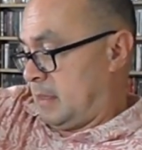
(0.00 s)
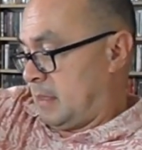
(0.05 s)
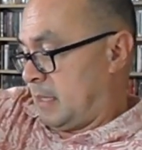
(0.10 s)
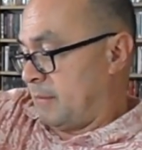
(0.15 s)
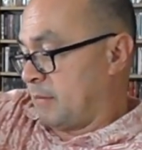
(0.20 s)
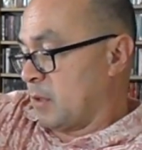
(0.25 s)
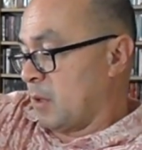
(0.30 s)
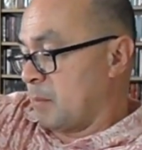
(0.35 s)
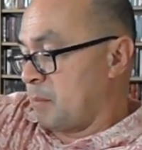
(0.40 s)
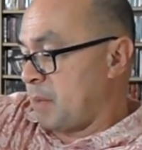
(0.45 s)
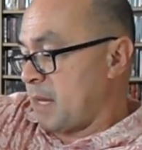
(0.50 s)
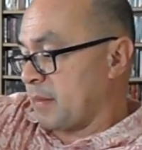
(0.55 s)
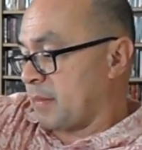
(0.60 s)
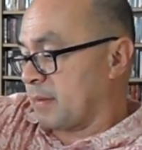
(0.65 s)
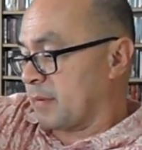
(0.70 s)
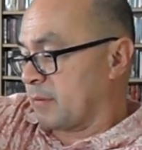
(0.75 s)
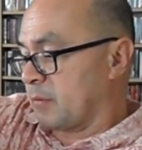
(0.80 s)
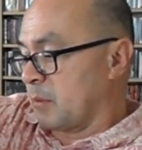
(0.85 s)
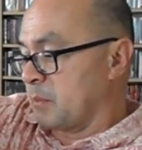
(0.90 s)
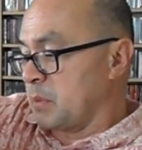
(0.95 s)
they've got
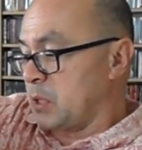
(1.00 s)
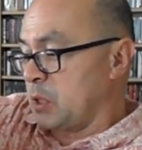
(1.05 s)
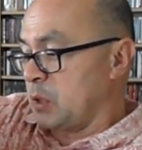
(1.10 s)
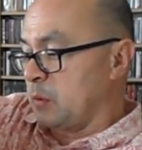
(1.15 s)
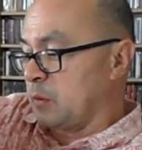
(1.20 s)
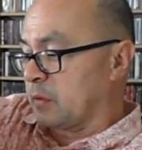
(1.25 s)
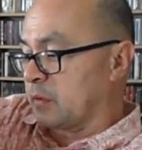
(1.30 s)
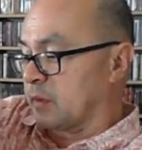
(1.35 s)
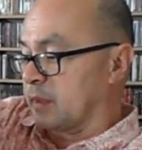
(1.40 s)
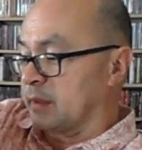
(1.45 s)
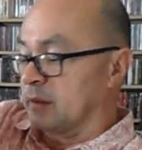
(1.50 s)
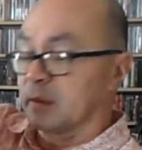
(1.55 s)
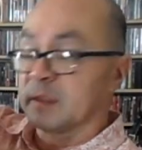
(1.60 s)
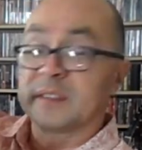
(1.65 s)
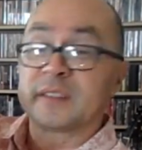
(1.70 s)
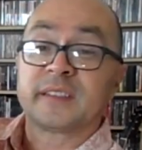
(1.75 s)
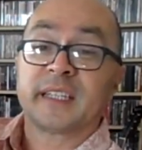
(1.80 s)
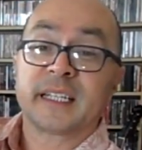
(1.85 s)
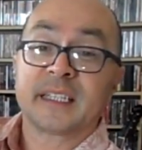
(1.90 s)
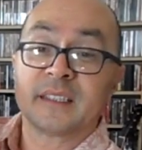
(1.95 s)
Beth from Houston on
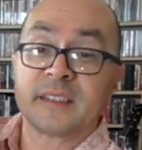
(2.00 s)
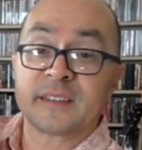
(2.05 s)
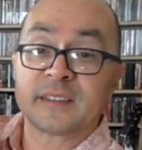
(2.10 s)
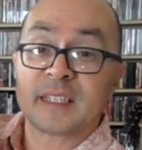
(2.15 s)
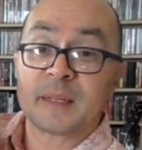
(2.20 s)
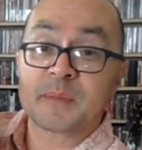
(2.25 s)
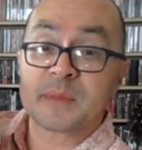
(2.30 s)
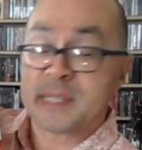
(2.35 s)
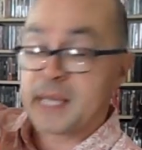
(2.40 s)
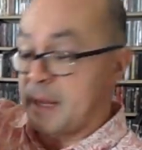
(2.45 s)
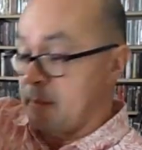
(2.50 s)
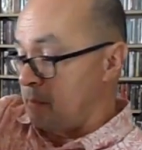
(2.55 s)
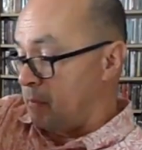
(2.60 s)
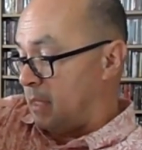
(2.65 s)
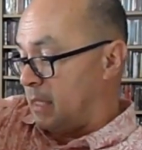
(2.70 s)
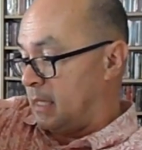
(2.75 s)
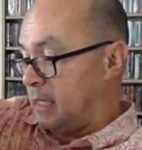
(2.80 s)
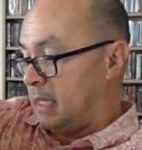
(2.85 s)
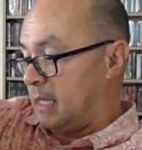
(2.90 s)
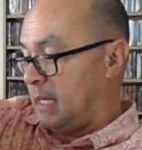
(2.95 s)
the 2nd of
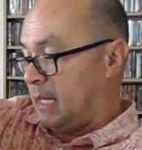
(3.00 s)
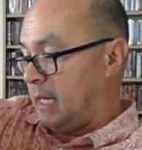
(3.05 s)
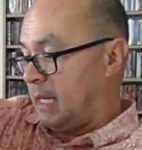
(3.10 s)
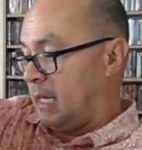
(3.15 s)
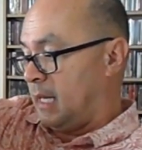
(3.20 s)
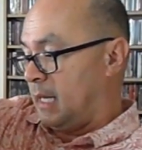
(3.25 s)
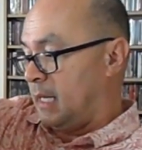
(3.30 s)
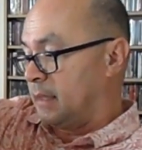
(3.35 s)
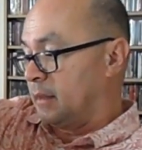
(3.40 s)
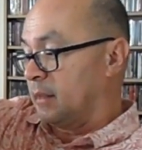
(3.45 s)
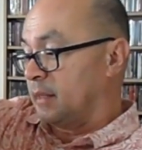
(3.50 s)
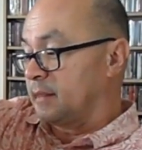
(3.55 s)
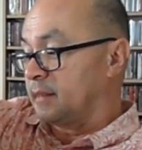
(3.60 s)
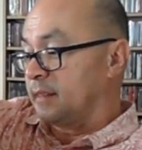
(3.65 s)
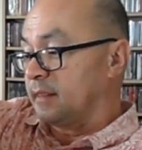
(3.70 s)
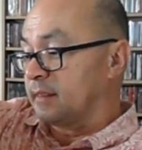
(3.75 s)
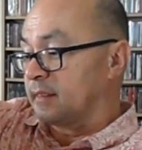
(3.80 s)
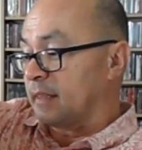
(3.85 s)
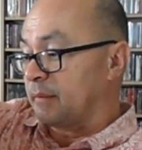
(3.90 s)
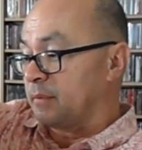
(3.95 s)
September,
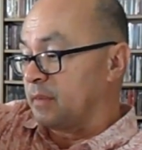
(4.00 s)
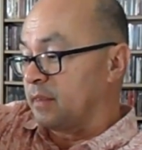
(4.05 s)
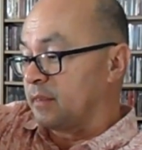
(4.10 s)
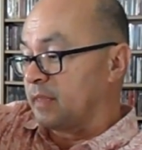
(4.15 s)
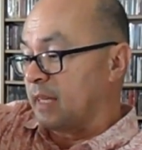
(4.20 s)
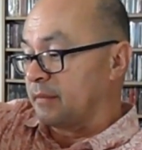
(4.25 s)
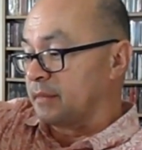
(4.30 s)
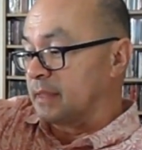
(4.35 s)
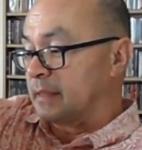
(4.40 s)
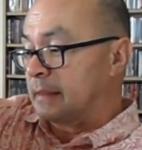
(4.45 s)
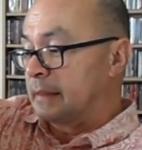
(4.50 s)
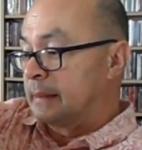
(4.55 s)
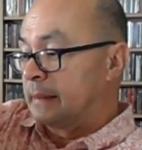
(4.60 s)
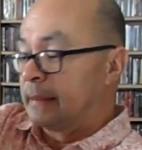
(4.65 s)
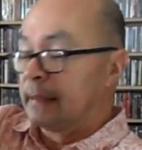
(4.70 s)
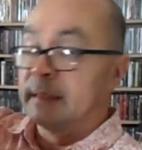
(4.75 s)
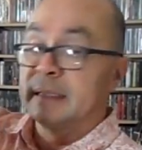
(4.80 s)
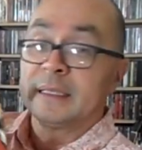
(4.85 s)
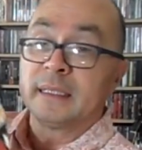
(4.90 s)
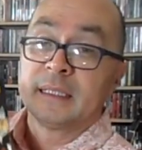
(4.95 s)
1977.
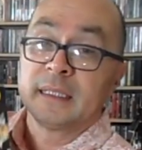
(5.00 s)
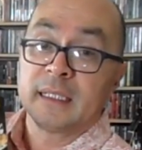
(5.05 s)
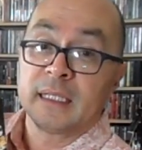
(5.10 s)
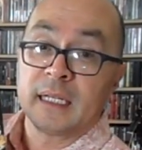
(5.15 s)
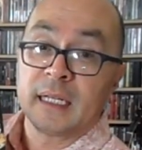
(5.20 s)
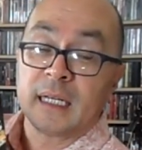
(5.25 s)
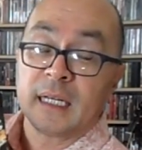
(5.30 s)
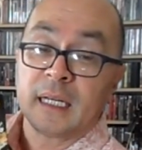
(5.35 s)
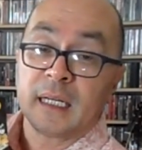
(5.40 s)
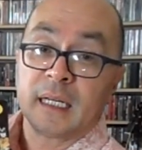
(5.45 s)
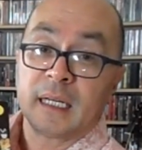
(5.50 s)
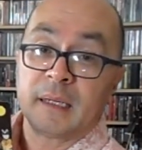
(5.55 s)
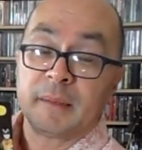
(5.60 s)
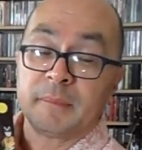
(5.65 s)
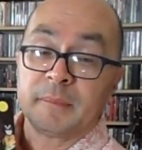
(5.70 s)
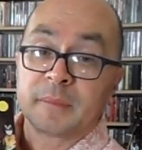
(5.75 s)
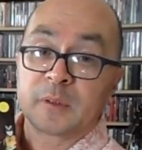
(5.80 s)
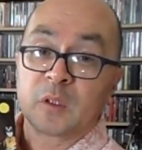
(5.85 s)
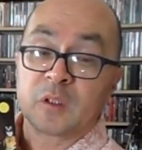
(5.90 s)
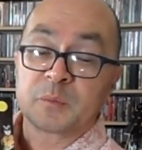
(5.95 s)

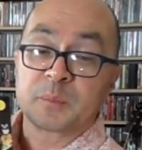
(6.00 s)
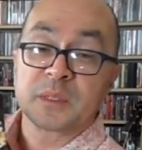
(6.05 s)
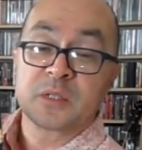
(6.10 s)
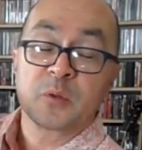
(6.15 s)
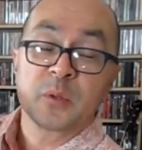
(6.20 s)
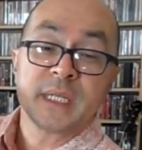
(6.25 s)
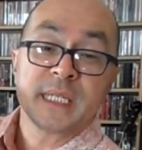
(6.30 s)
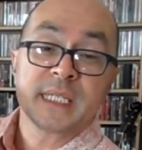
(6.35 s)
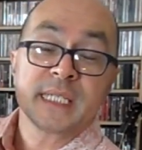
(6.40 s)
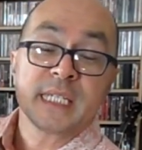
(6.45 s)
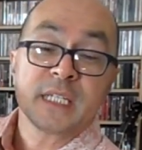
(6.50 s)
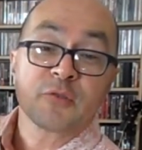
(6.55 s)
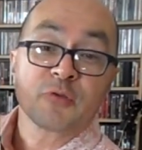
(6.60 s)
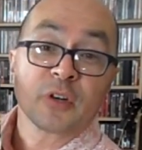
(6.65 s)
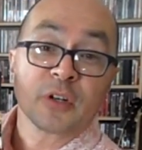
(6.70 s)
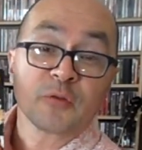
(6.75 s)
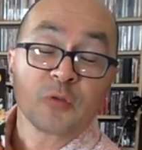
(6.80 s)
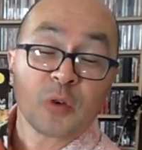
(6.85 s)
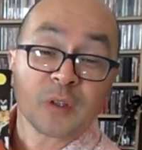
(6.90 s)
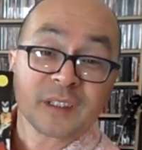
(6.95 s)
Because between
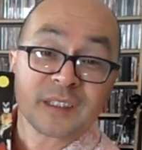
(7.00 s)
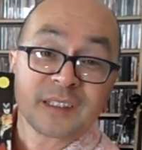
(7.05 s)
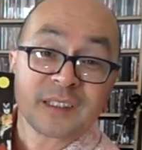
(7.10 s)
Detroit Rock